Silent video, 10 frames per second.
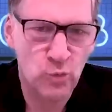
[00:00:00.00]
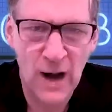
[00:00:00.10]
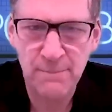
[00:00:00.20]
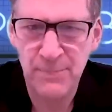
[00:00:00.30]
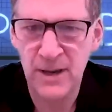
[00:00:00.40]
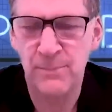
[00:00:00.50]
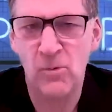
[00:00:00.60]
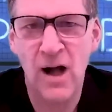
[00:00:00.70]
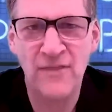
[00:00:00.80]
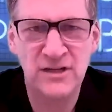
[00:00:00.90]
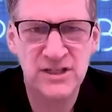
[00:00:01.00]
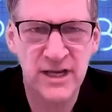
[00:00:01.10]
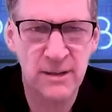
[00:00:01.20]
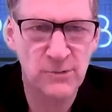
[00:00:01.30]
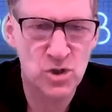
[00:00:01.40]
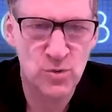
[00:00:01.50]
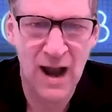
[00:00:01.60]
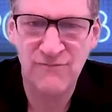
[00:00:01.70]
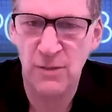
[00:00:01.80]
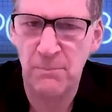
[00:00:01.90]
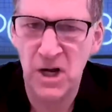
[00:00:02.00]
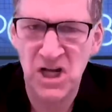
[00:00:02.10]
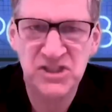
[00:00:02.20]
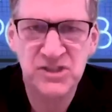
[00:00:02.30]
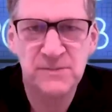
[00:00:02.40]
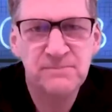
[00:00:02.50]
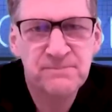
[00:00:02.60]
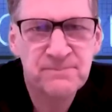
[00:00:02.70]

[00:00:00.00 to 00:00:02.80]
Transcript: the right people on the team to drive the bus?